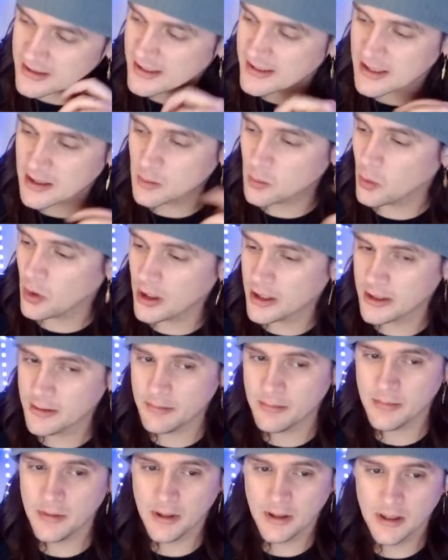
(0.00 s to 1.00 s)
didn't want
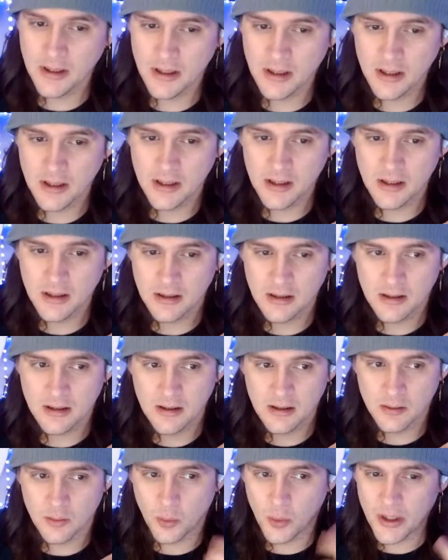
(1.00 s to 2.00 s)
him.
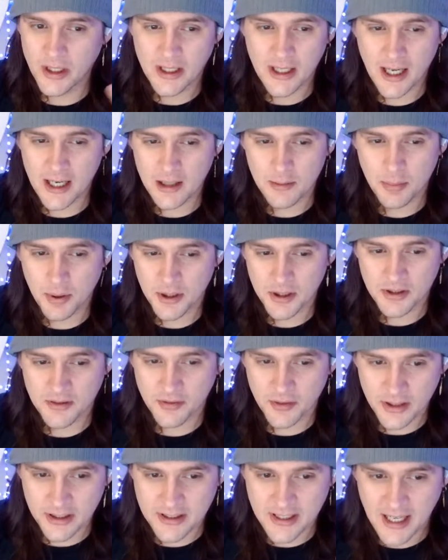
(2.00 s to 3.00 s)
We kind of pushed
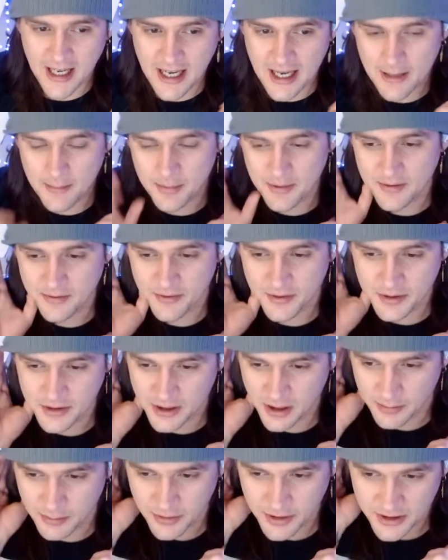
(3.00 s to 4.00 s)
for it to happen for
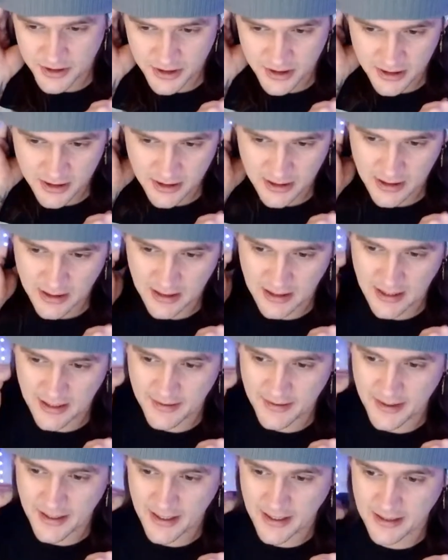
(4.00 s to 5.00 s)
some reason,
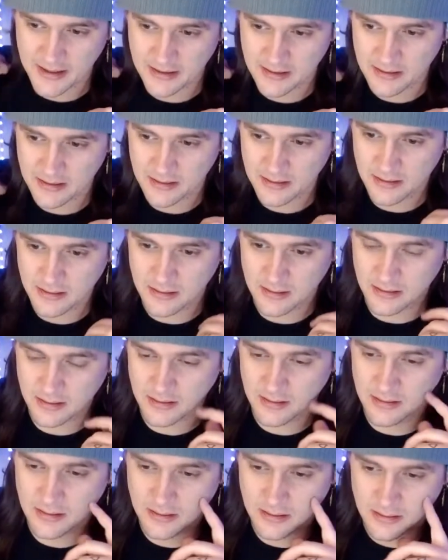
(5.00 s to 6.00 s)
and then
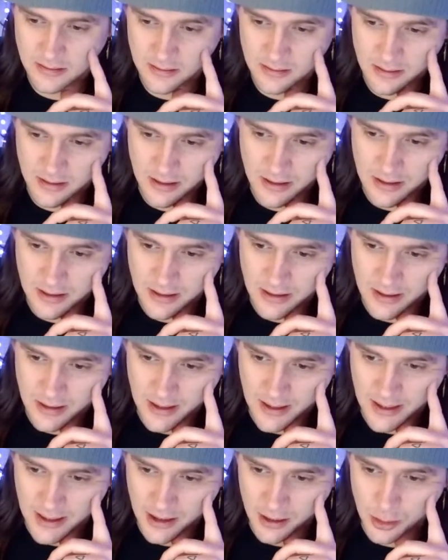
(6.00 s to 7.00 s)

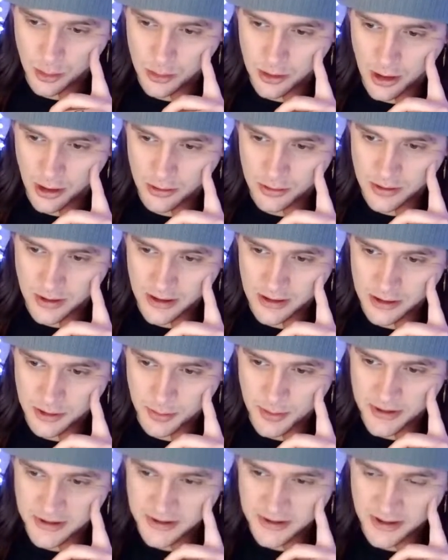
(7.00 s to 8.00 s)
who loaned
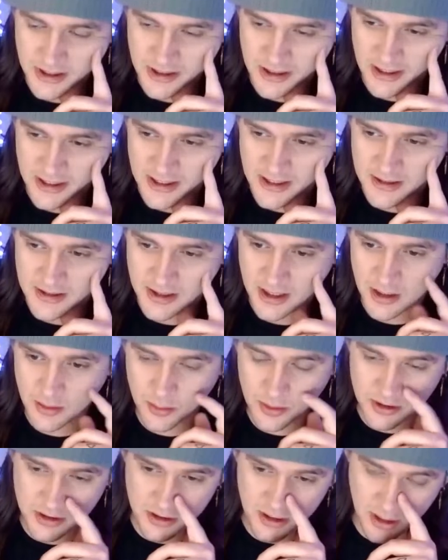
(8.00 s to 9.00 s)
Spence to Leeds? It
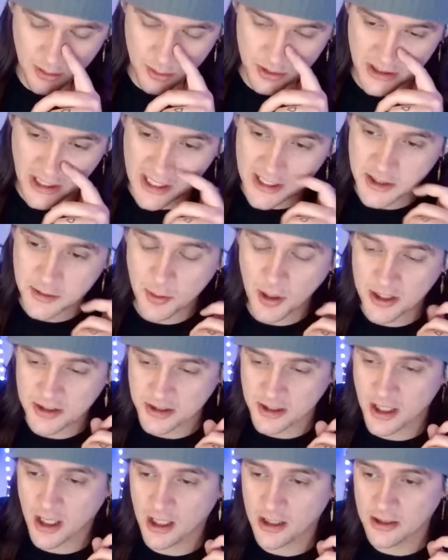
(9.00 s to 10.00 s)
was Ainge
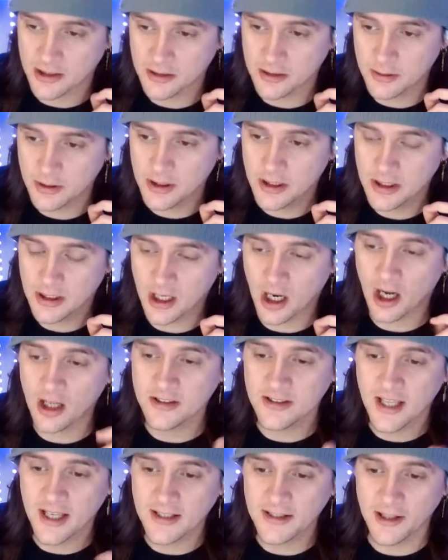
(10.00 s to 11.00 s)
POSTECOGLOU.
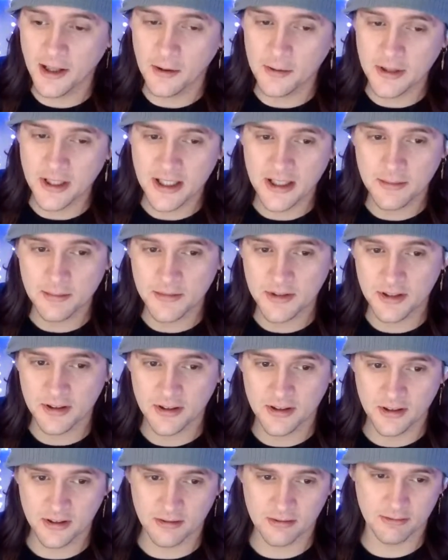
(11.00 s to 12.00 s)
Conte loaned him
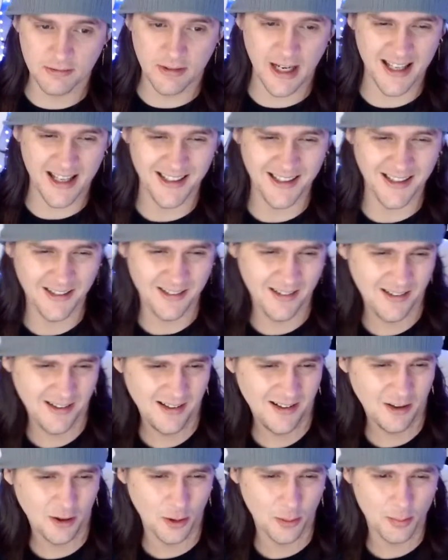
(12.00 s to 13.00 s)
to Rennes
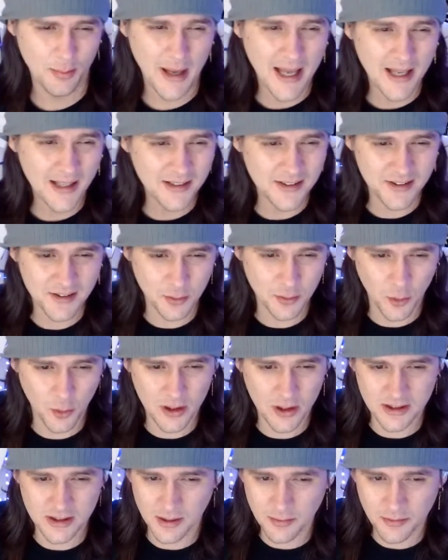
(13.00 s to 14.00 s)
or Metz,
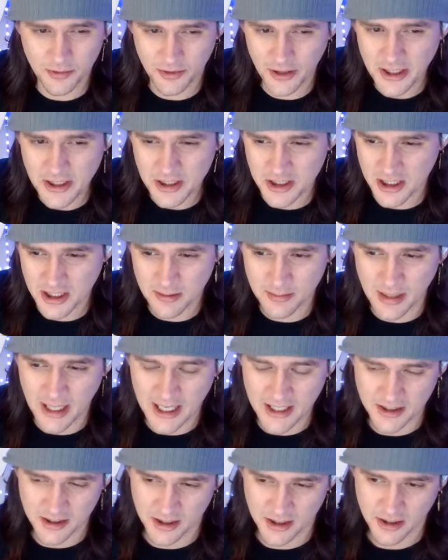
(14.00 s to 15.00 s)
some French team
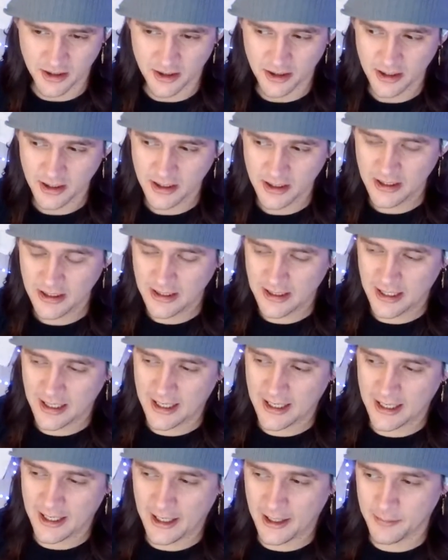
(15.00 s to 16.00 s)
last year,
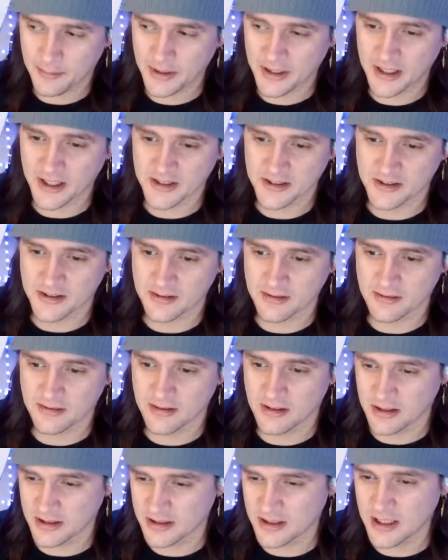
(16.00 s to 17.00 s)
because
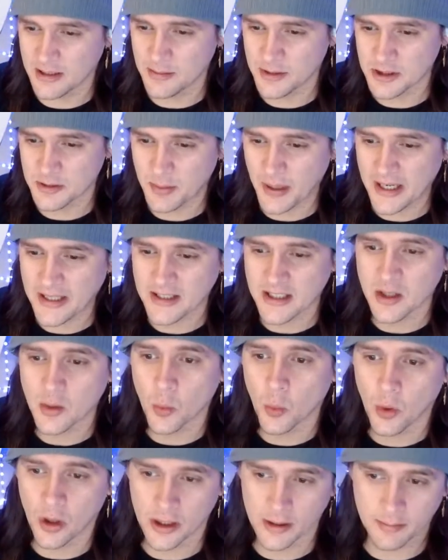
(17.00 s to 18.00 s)
the team in Spain
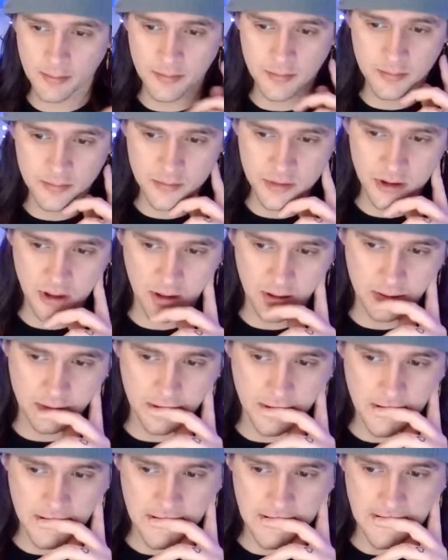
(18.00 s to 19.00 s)
didn't want him. So
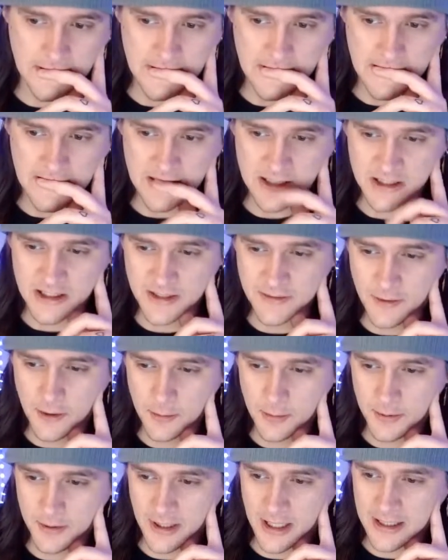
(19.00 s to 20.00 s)
Steve
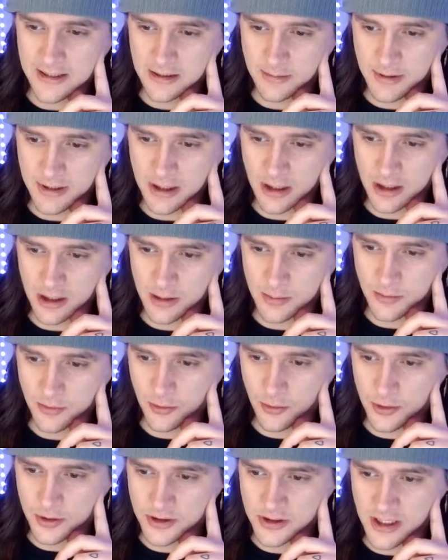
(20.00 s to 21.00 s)
Cooper liked him at Nottingham
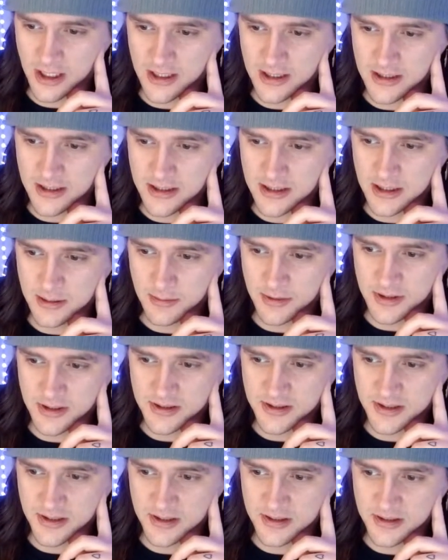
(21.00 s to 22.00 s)
Forest, got in the team of the
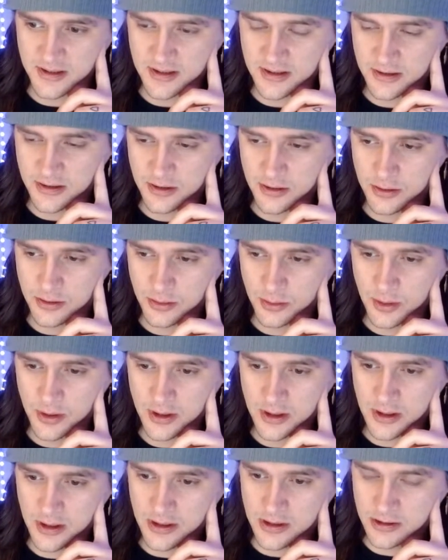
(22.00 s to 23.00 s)
season too.
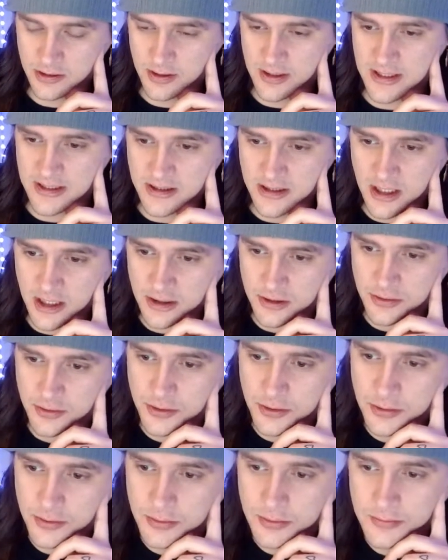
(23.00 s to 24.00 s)
So that's not
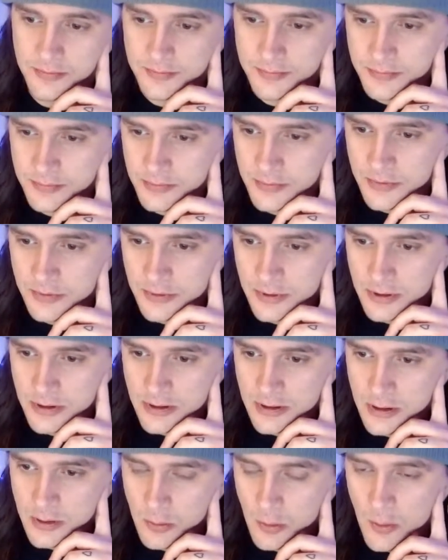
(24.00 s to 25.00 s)
true.
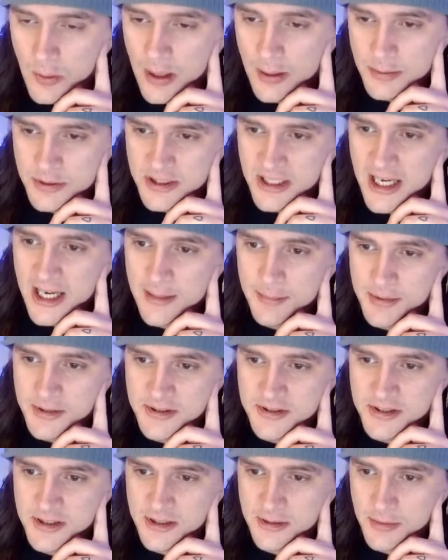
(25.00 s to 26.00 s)
Well, why was he happy
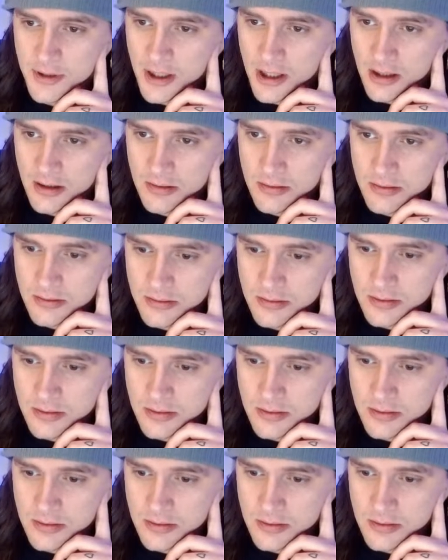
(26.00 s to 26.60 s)
to see him go